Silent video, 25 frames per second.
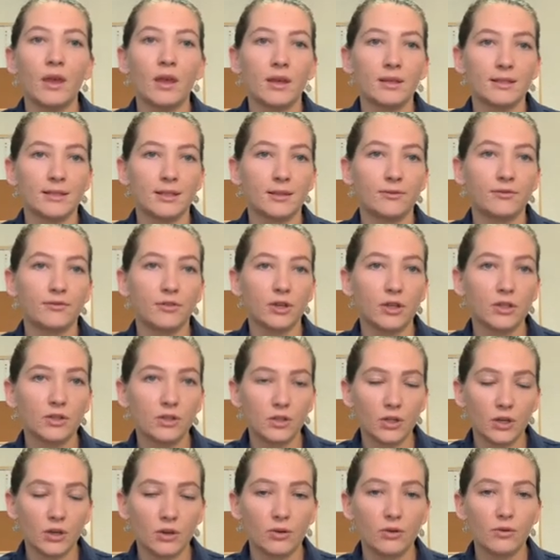So the
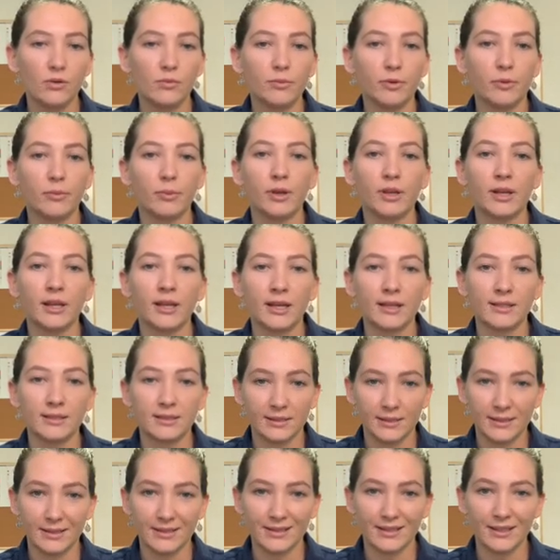first goal, promoting
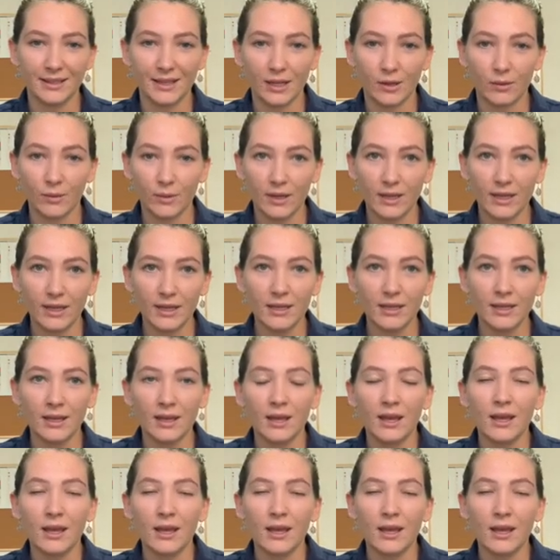excellence and equity,